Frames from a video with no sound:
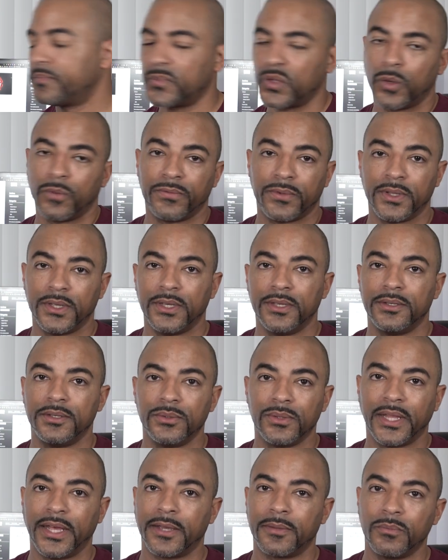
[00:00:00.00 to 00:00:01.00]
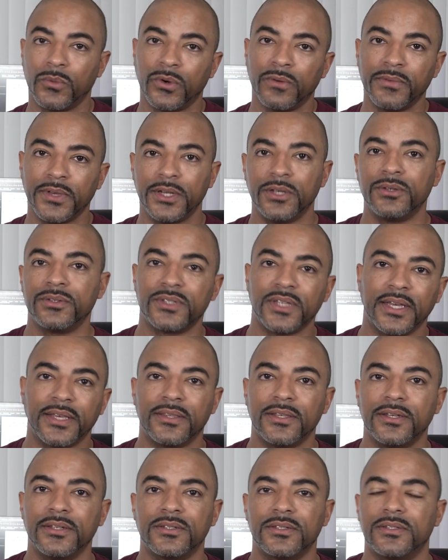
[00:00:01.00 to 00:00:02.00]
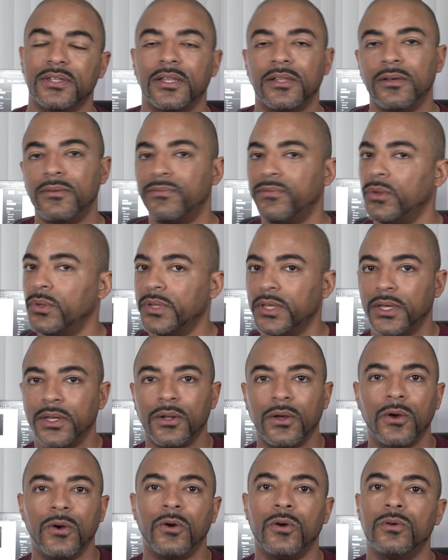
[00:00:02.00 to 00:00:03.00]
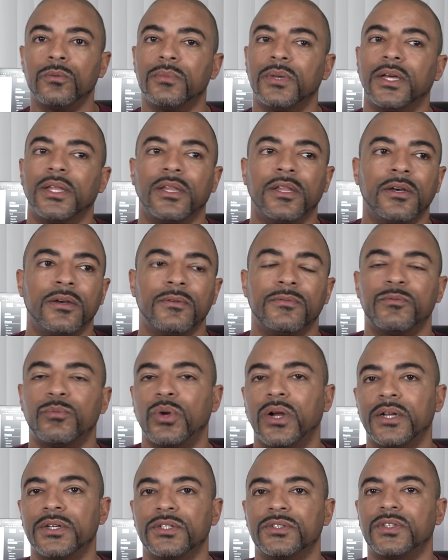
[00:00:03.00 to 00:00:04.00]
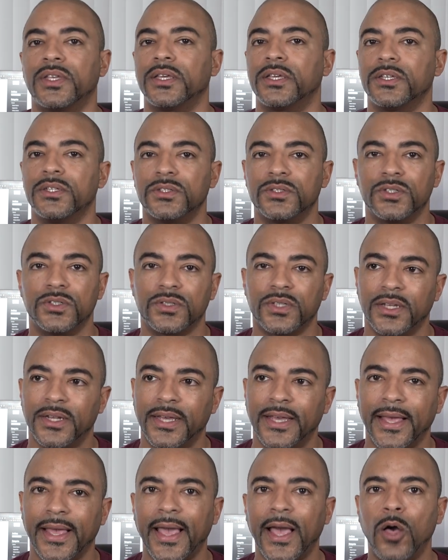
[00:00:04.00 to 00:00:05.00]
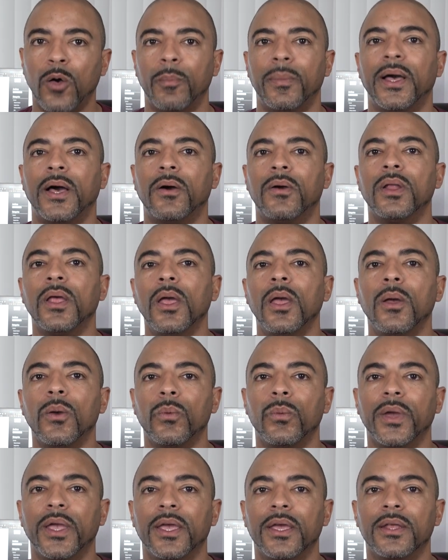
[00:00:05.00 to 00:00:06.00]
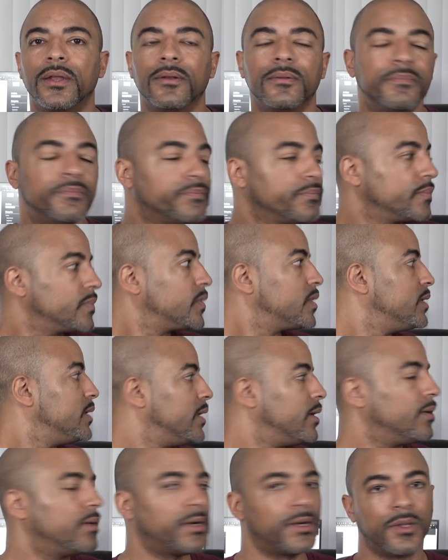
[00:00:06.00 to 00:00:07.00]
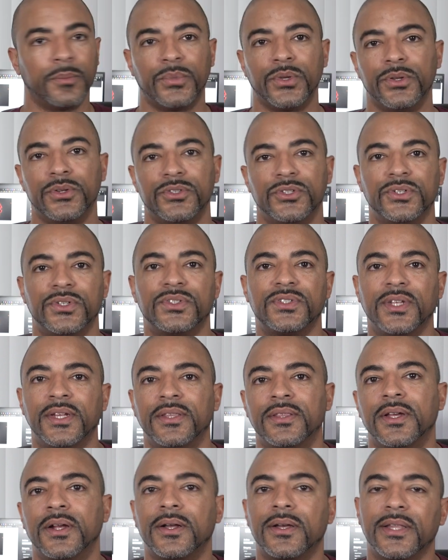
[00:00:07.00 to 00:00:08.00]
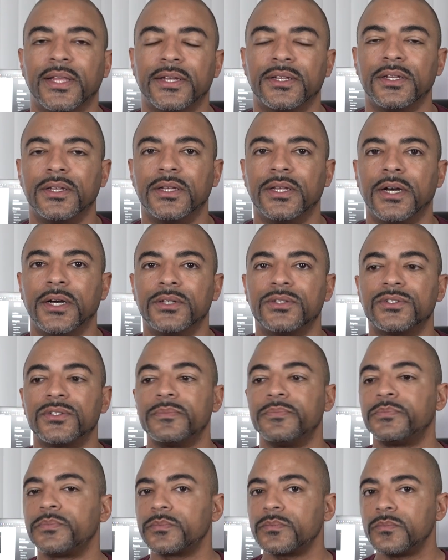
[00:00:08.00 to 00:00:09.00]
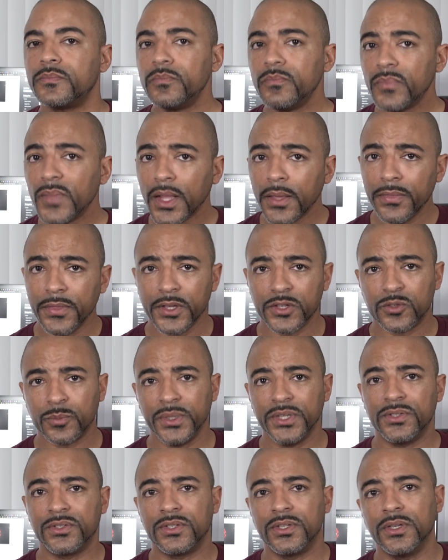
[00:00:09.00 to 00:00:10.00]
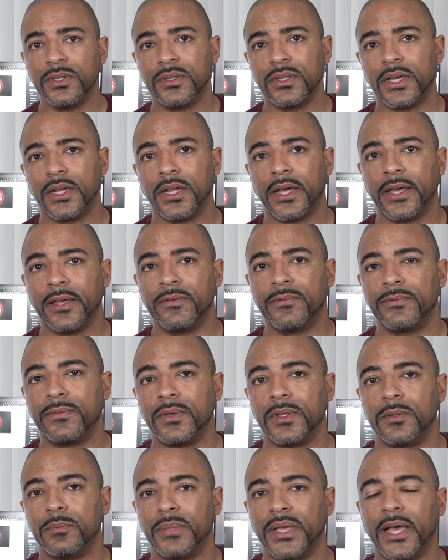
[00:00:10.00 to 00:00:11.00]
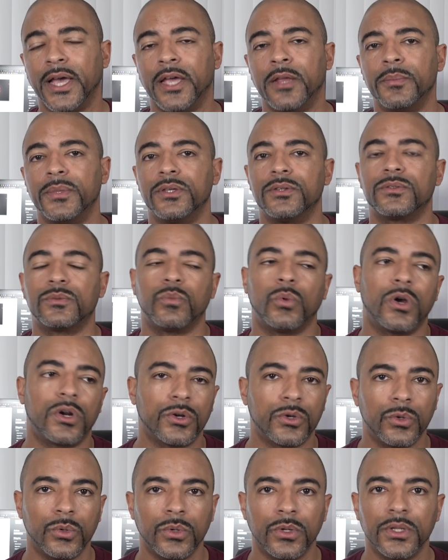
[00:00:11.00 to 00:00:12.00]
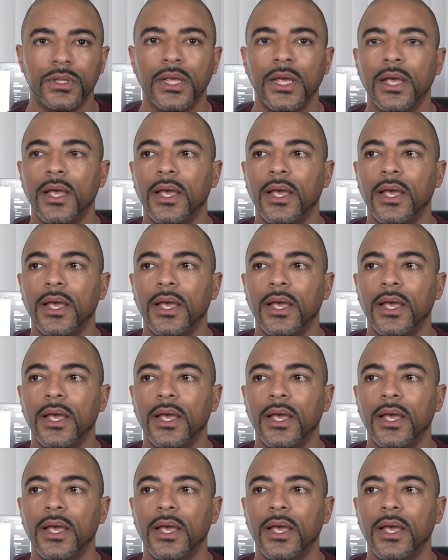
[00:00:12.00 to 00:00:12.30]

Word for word: hopefully you like more videos like this, because I love Folding at Home. I love projects that can just kind of help out when our computers are just sitting there collecting dust. This PC that I have behind me is water cooled.